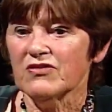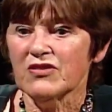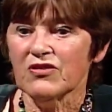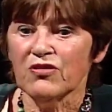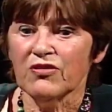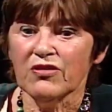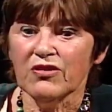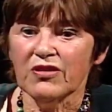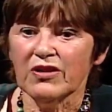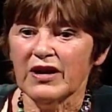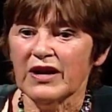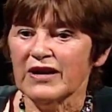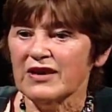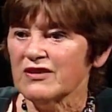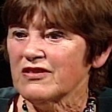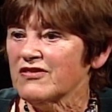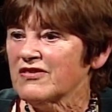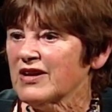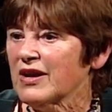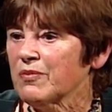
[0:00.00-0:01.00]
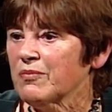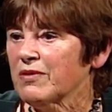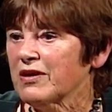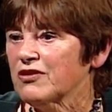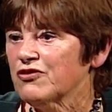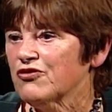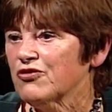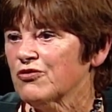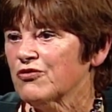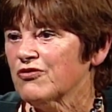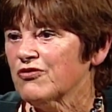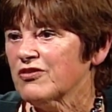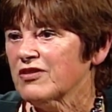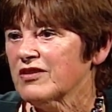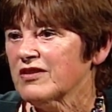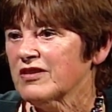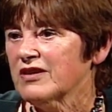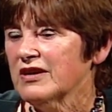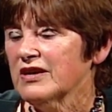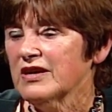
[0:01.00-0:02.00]
or I understand my
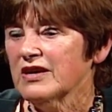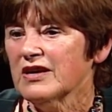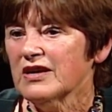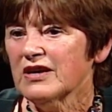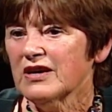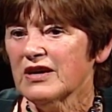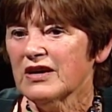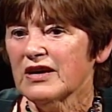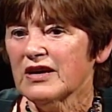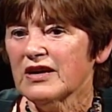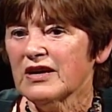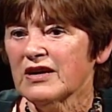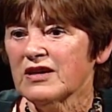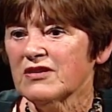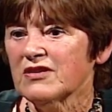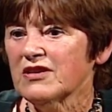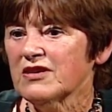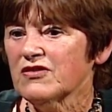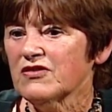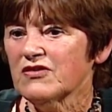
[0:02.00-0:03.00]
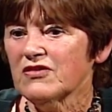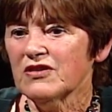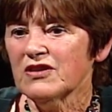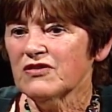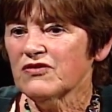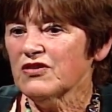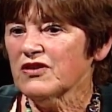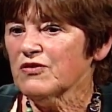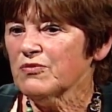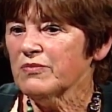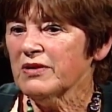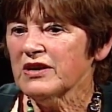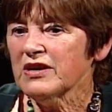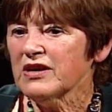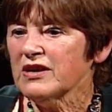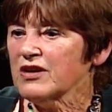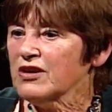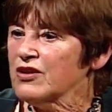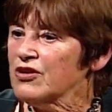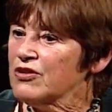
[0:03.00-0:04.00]
children. And it's just
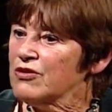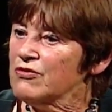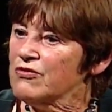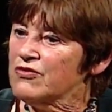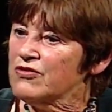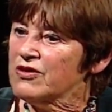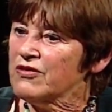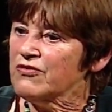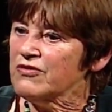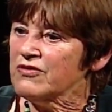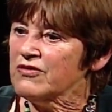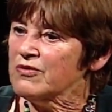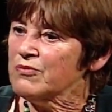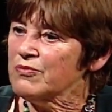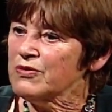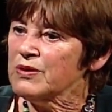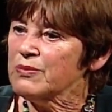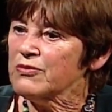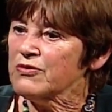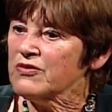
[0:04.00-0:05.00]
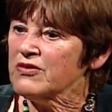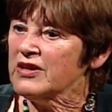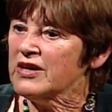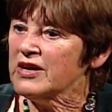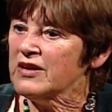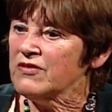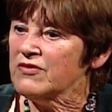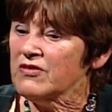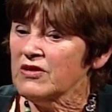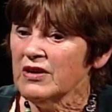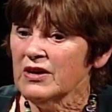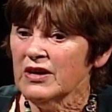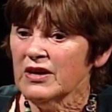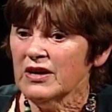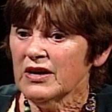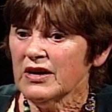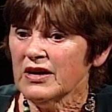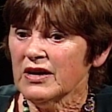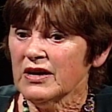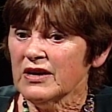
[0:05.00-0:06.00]
making a huge difference in people's lives.
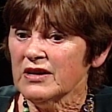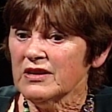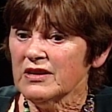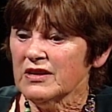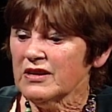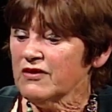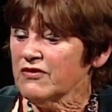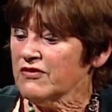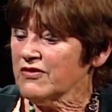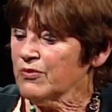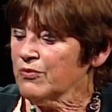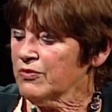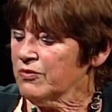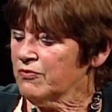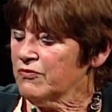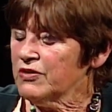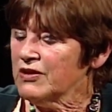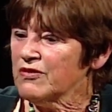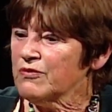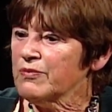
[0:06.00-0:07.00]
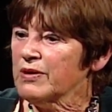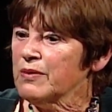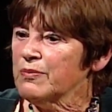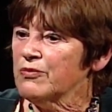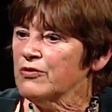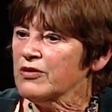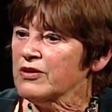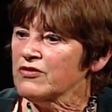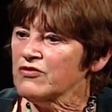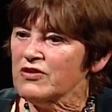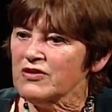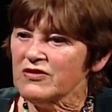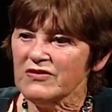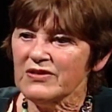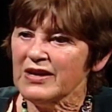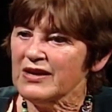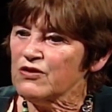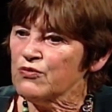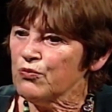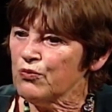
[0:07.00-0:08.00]
And if someone reads my book and just
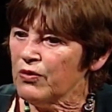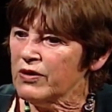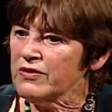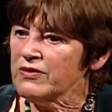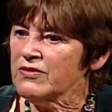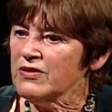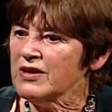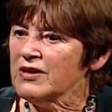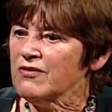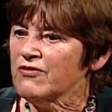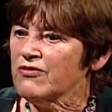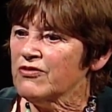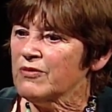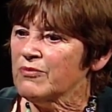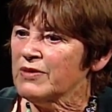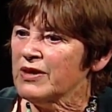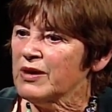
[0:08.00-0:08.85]
takes one thing from